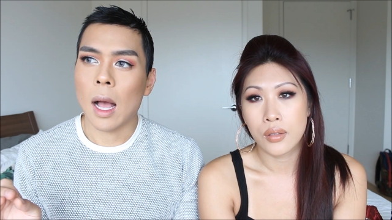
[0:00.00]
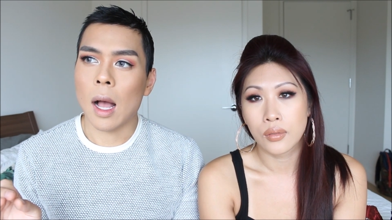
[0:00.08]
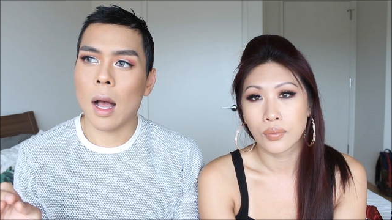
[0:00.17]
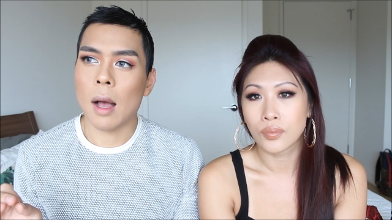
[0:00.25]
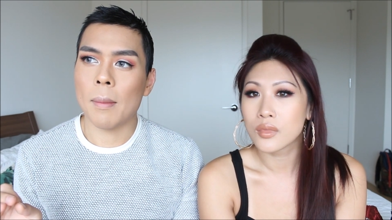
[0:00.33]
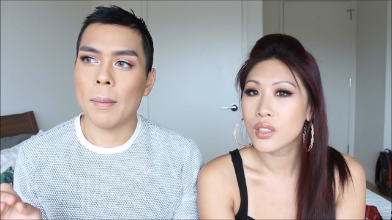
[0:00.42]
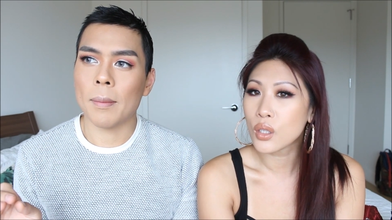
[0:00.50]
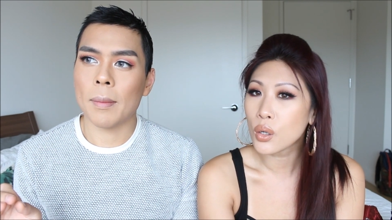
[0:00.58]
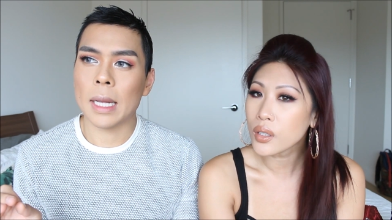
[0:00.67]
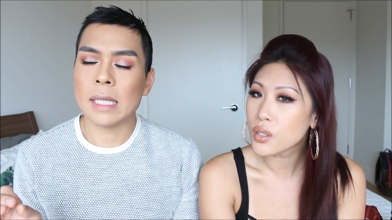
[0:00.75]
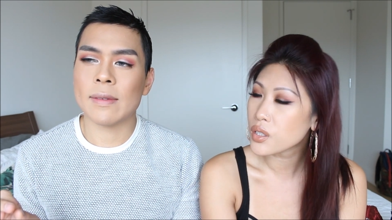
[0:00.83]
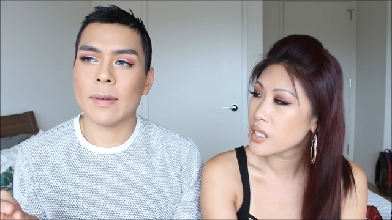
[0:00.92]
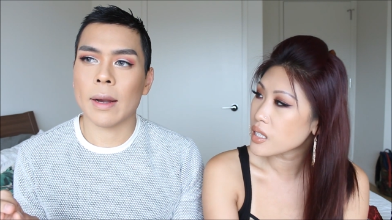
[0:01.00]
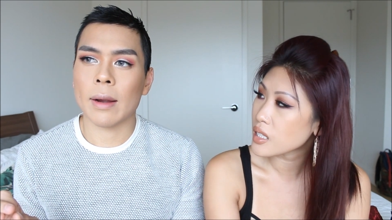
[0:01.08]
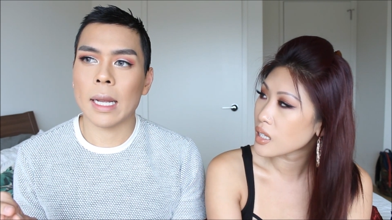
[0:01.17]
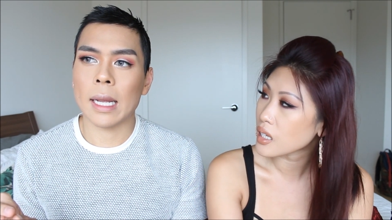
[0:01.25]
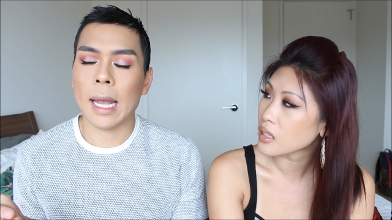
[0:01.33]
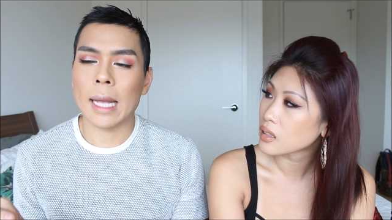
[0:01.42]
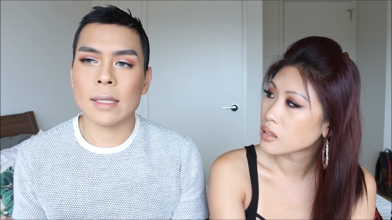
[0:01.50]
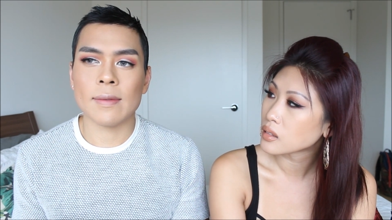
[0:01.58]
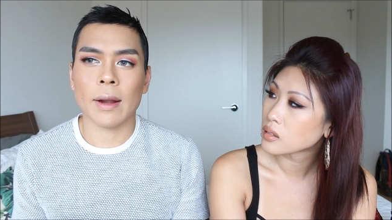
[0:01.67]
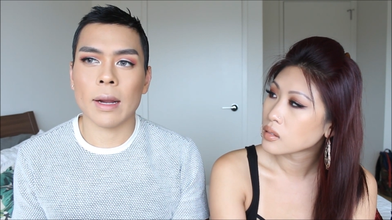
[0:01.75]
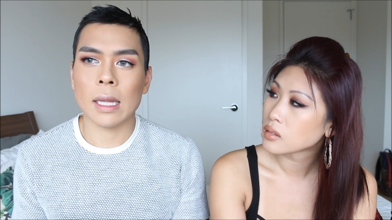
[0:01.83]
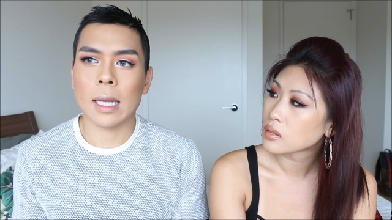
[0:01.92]
Speaker 1: Um, so interesting. It's very it's
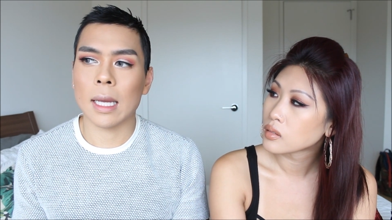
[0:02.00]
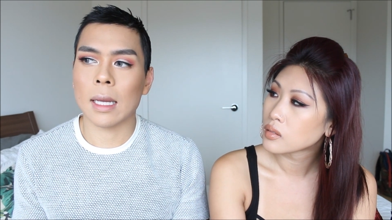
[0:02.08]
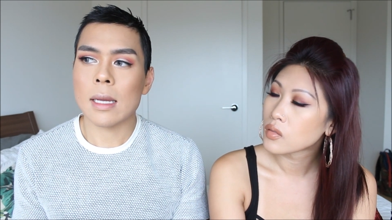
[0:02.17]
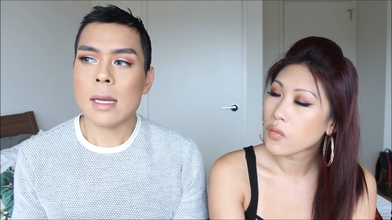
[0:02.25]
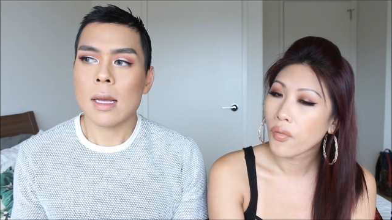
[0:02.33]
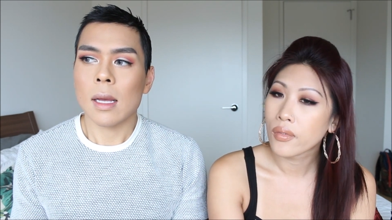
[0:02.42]
very like